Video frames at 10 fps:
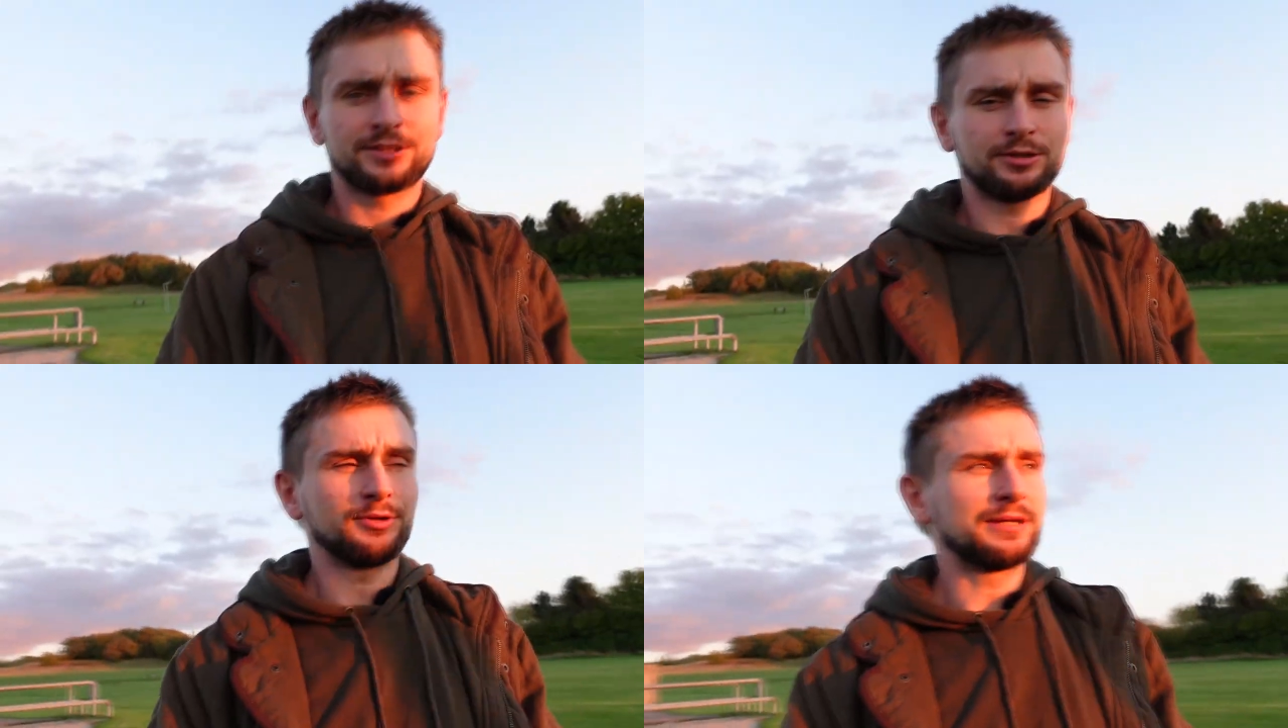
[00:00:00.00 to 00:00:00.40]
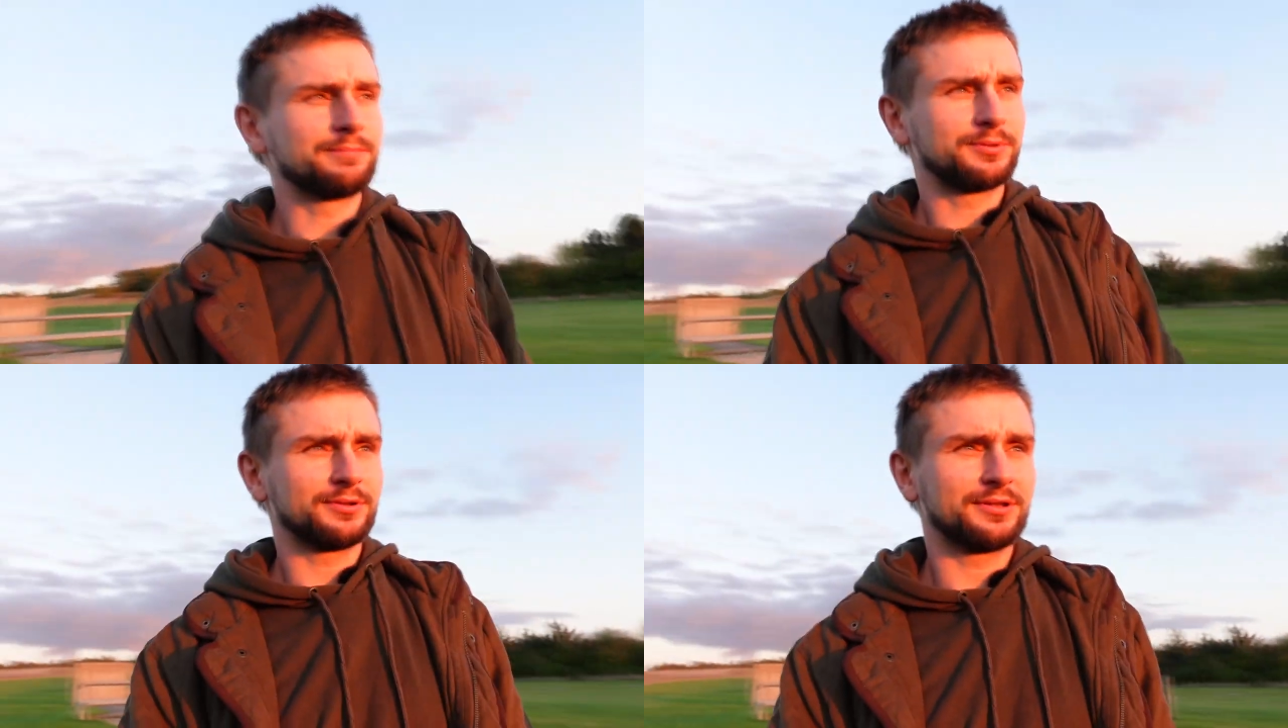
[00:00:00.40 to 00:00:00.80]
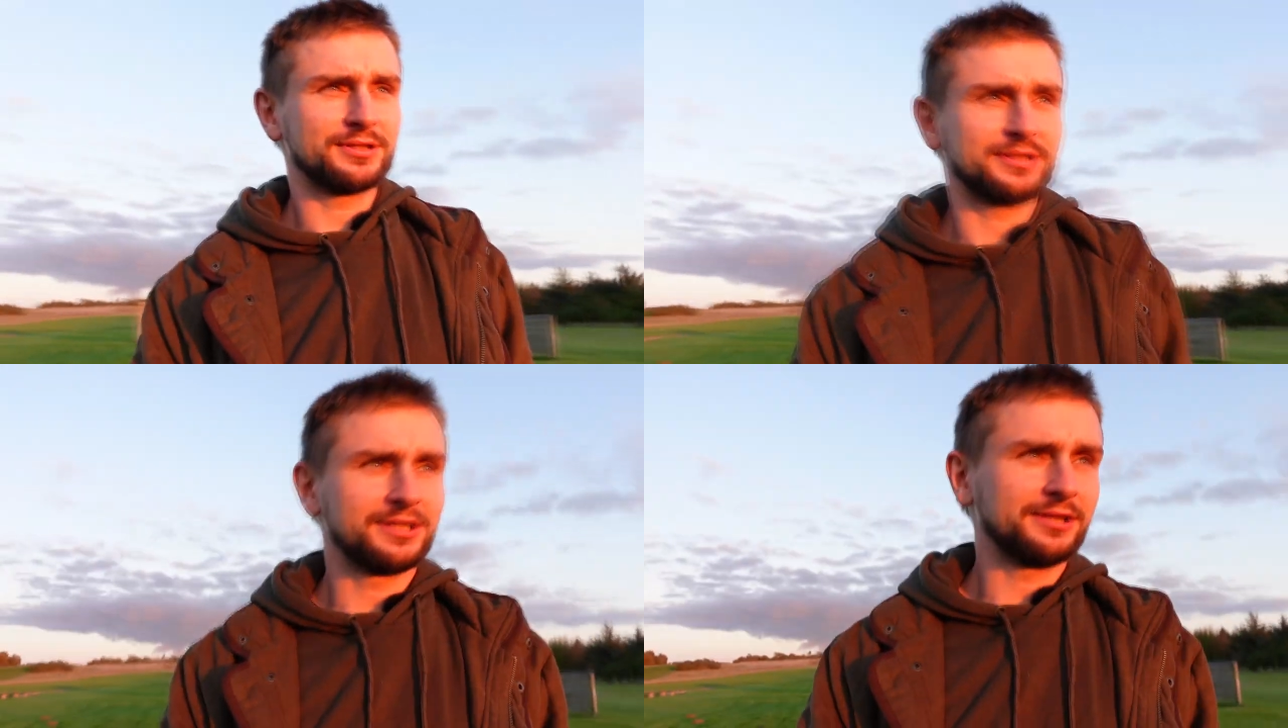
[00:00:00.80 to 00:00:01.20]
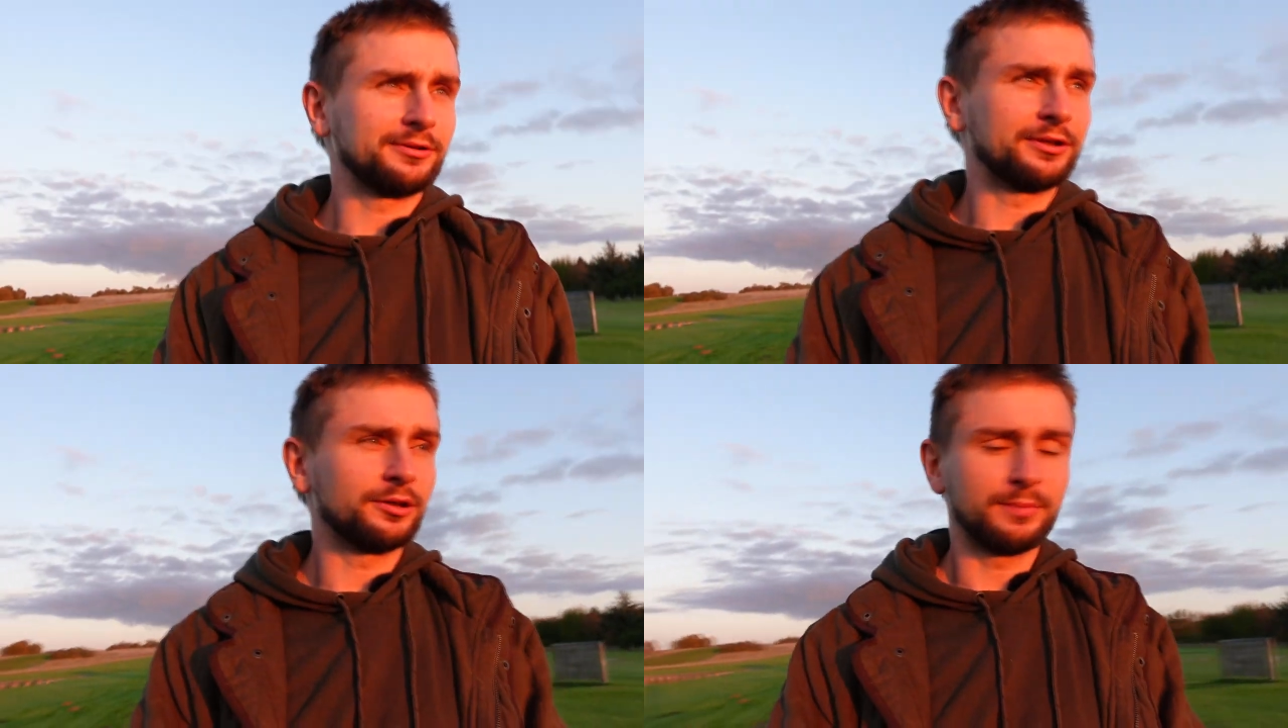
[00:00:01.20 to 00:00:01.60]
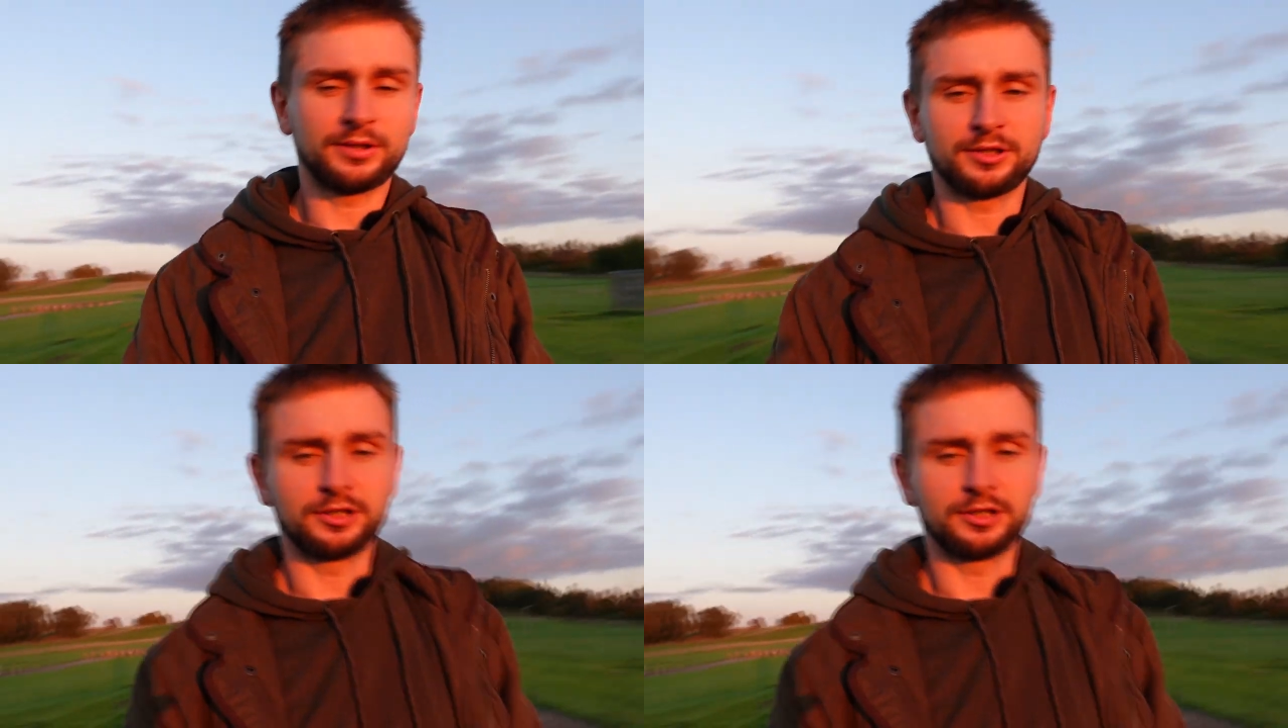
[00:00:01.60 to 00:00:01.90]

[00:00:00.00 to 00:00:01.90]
So we can put this thing to the topic